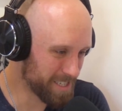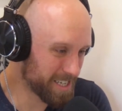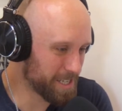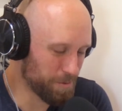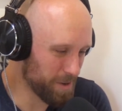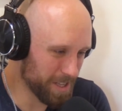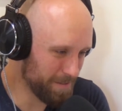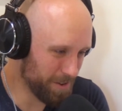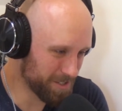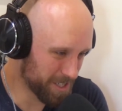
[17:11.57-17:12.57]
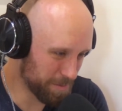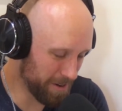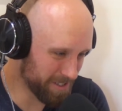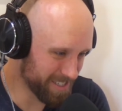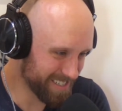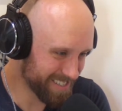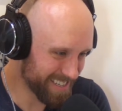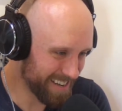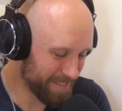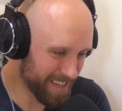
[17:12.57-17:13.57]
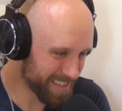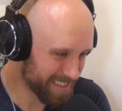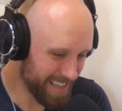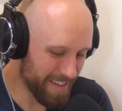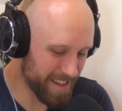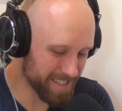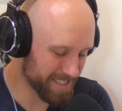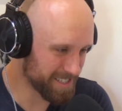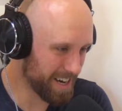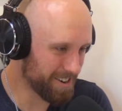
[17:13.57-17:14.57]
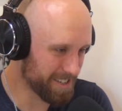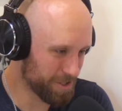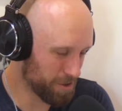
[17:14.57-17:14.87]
get to relive those experiences. And I'm like, yeah, that is entirely